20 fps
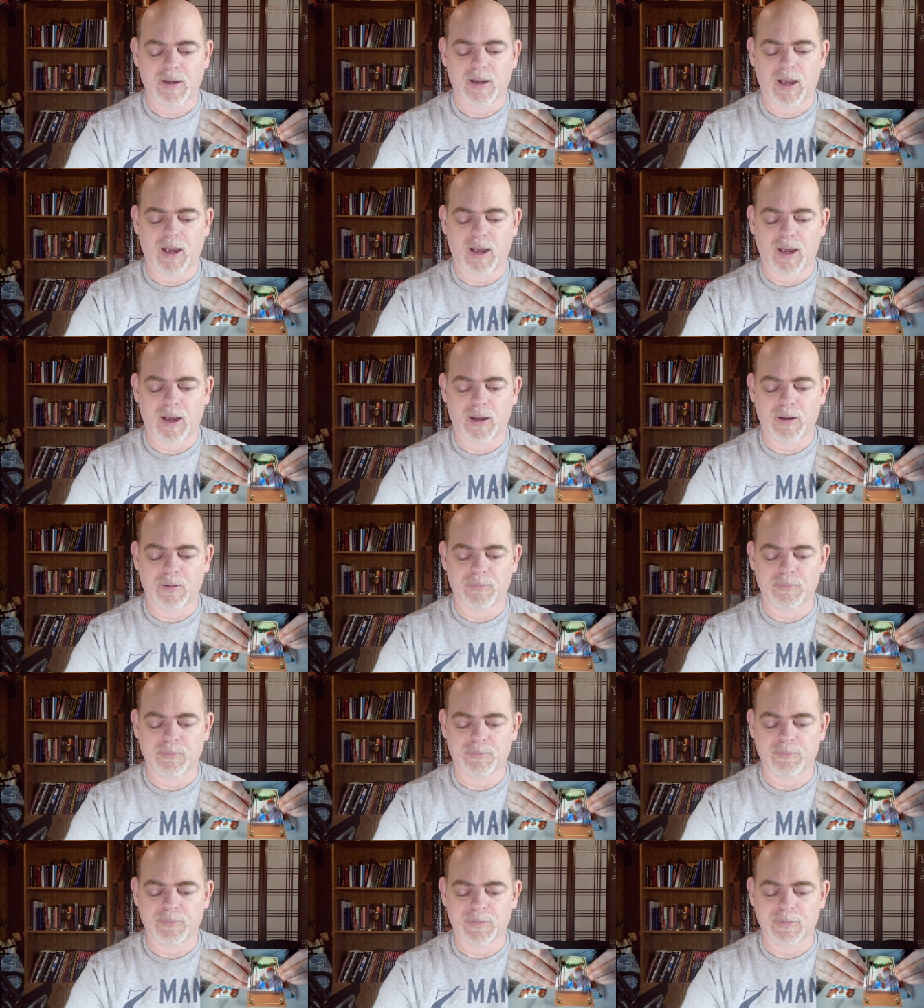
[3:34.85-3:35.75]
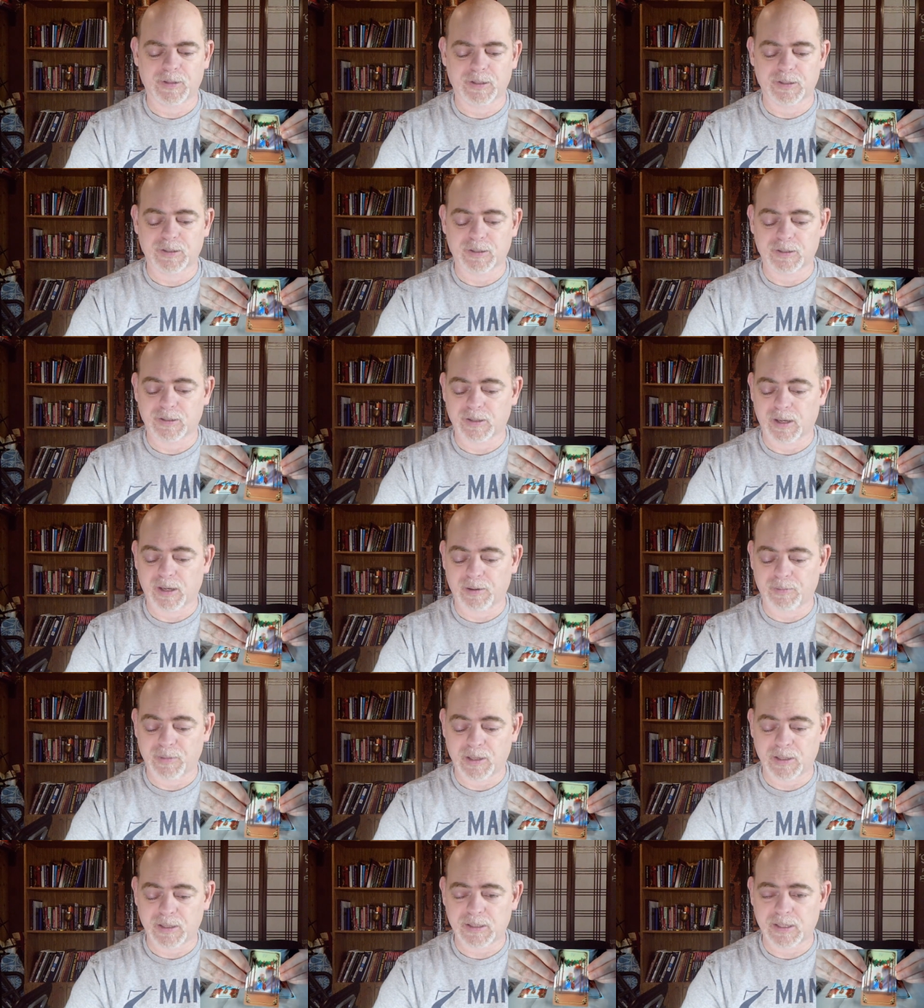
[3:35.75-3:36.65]
I'm
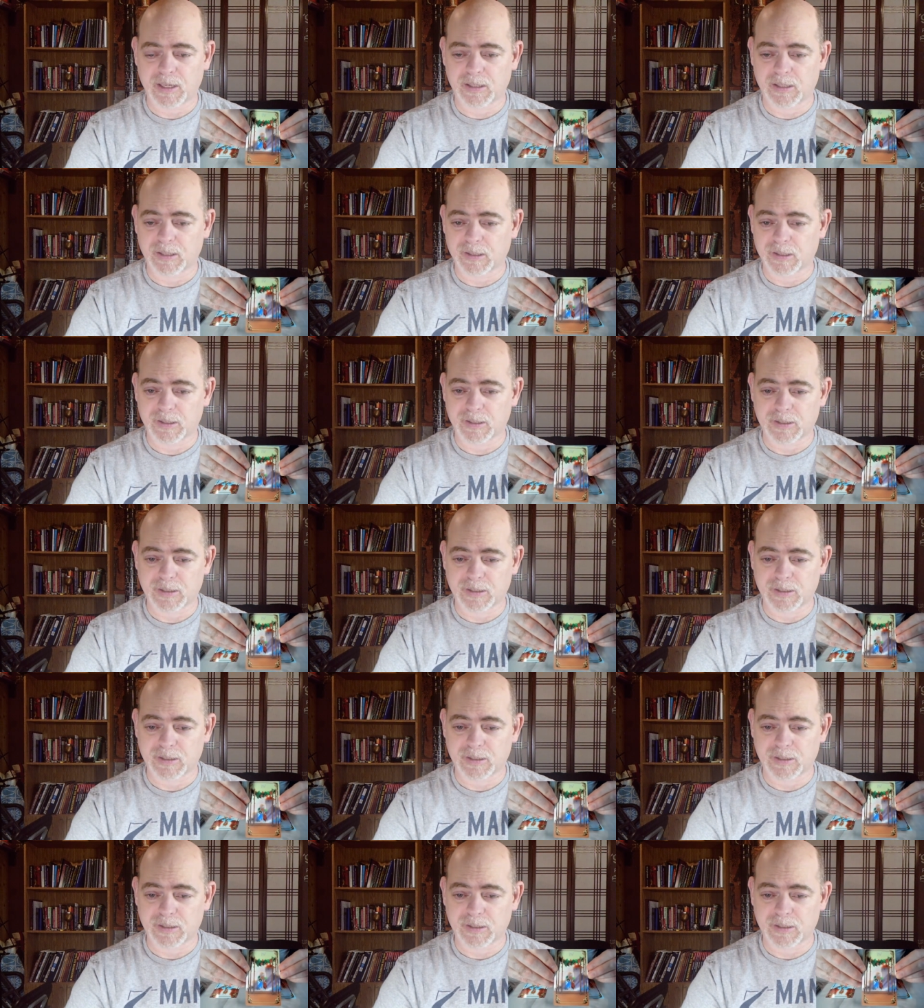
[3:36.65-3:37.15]
not saying that this